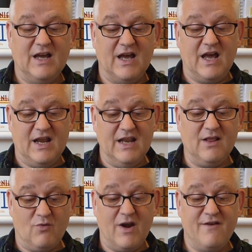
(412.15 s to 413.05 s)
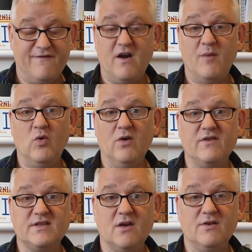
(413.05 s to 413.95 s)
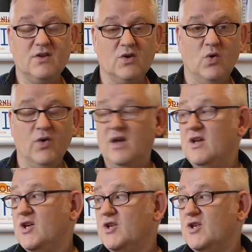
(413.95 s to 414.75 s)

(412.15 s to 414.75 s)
a little render farm all of its own in the corner.